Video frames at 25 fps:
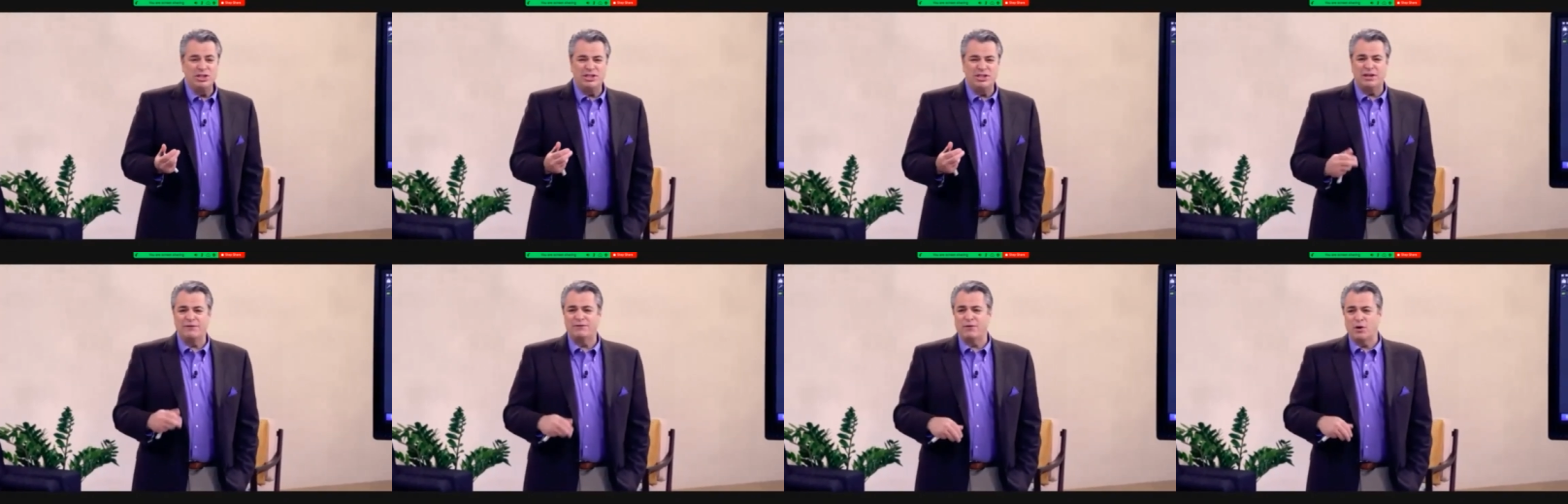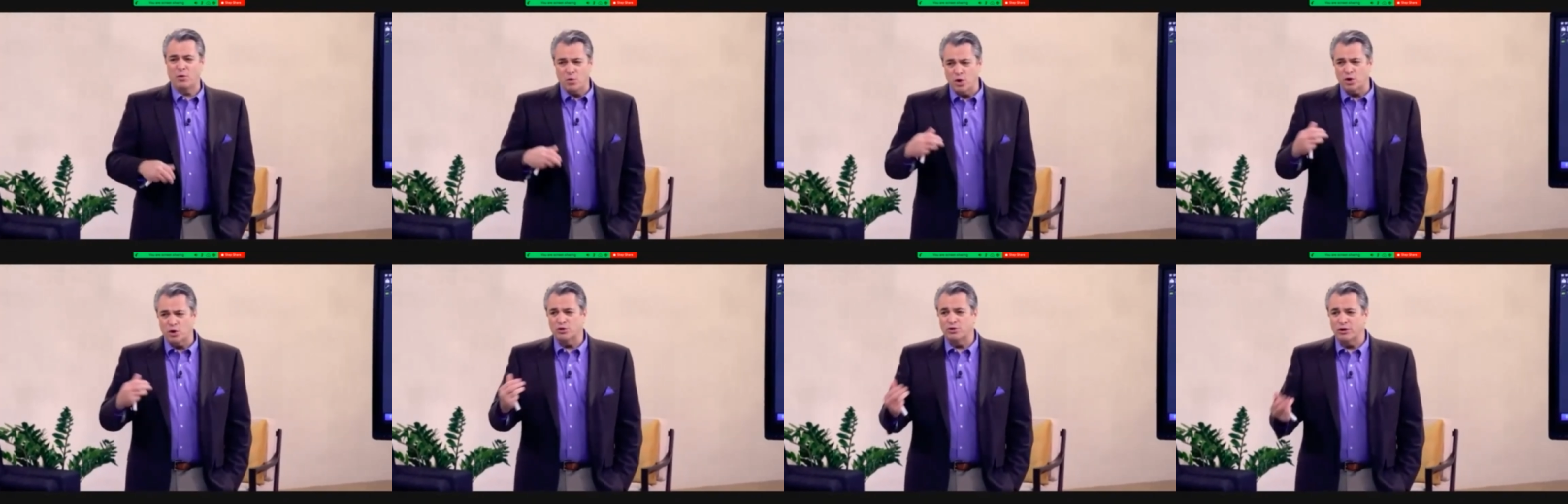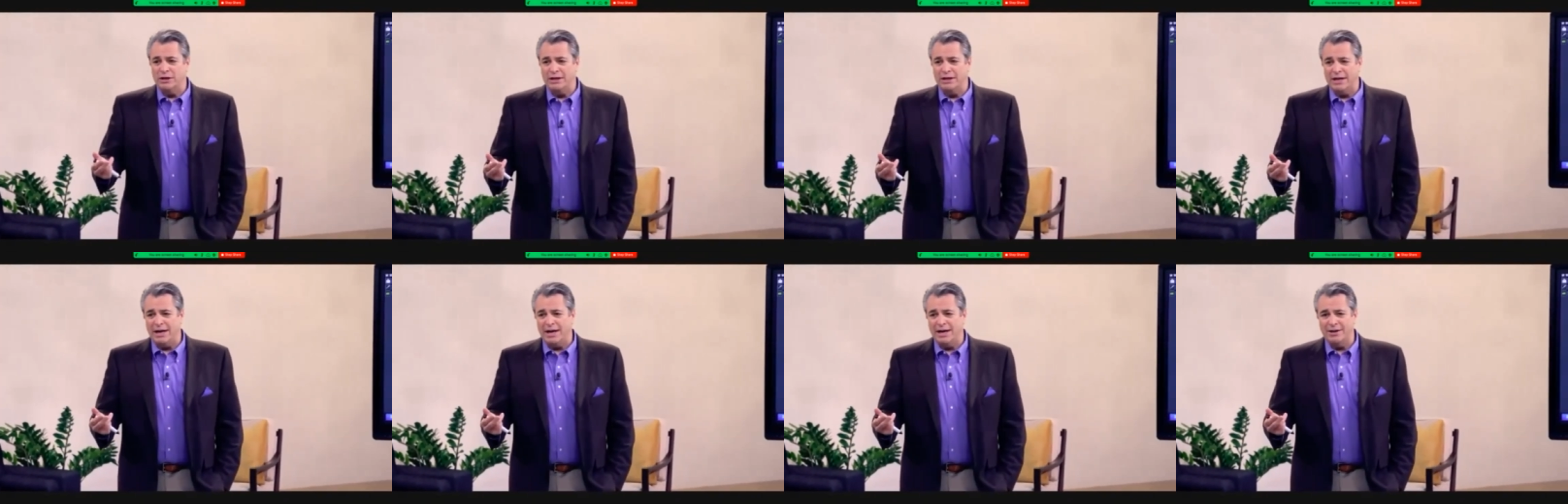he said, if I worked
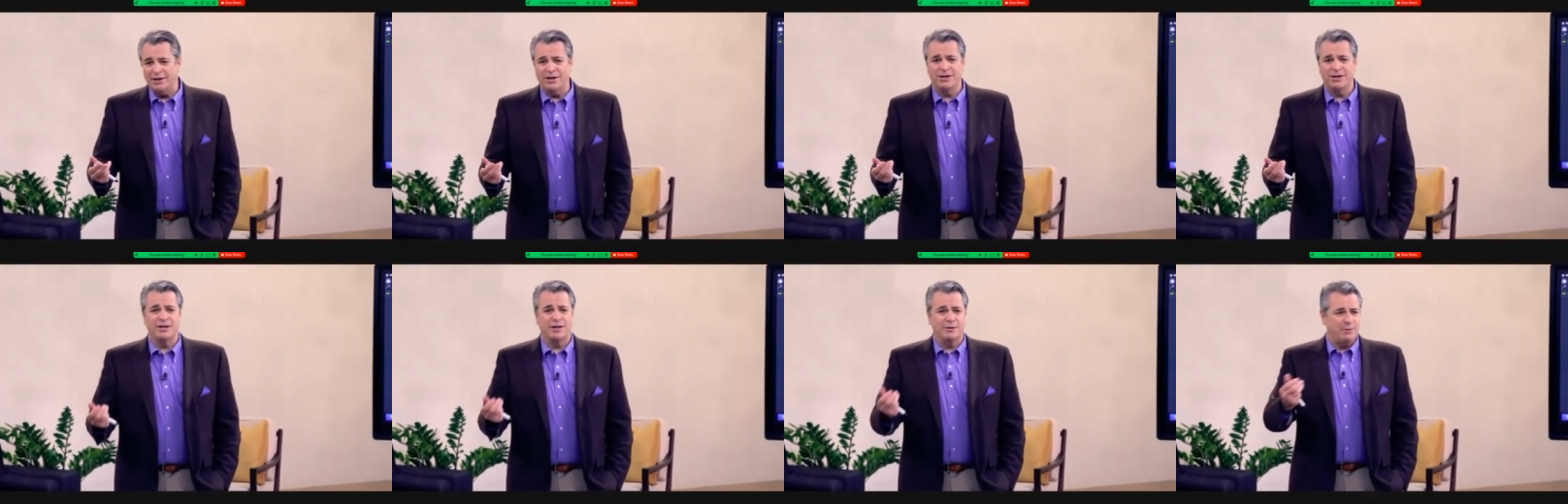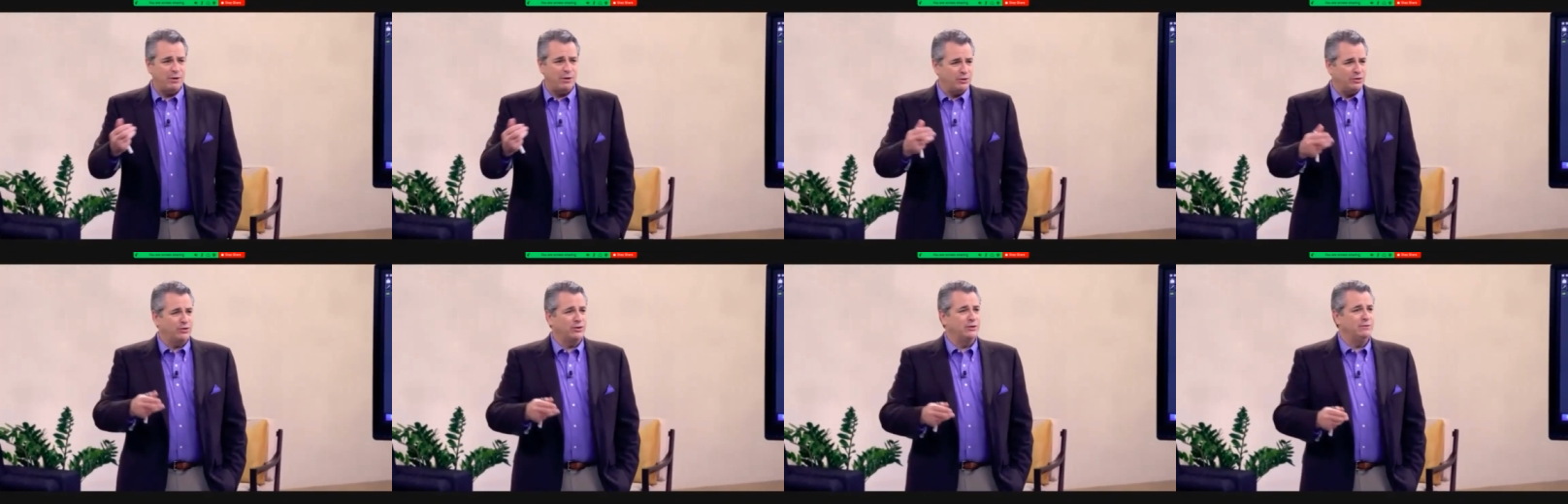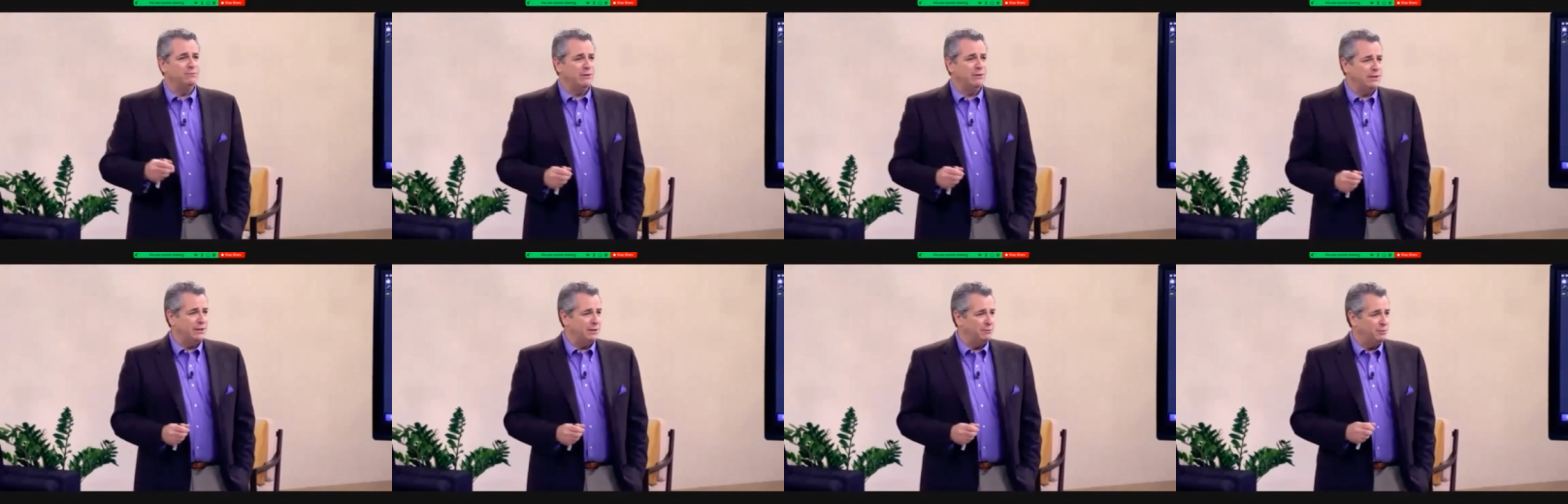really hard, I did about
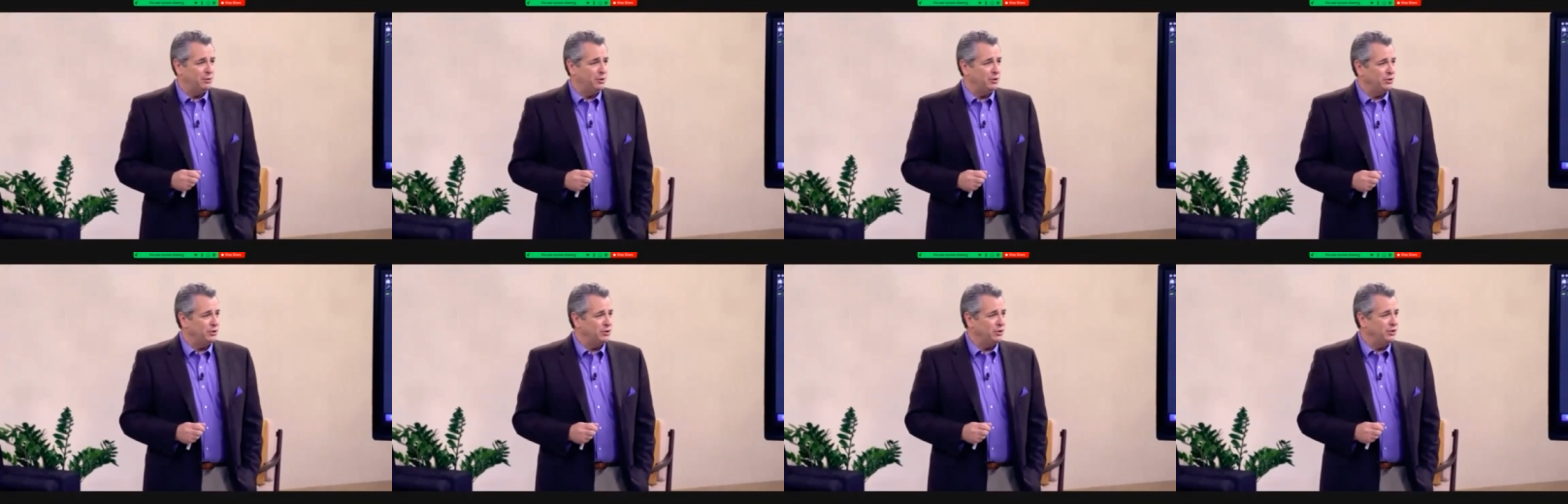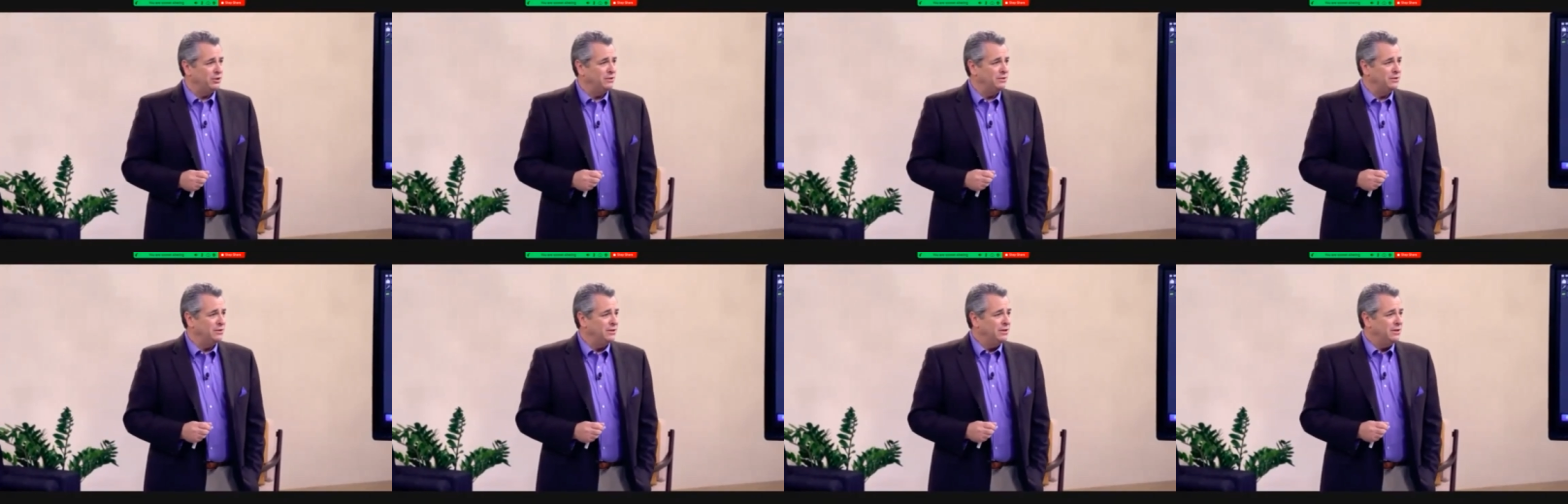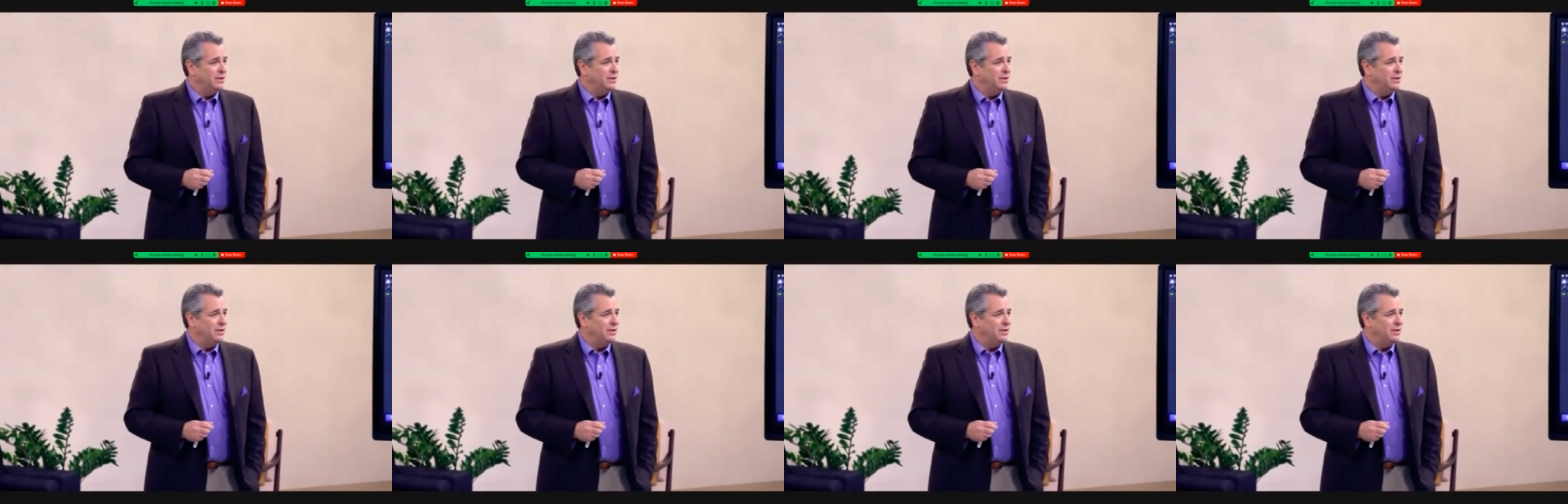3 million in production.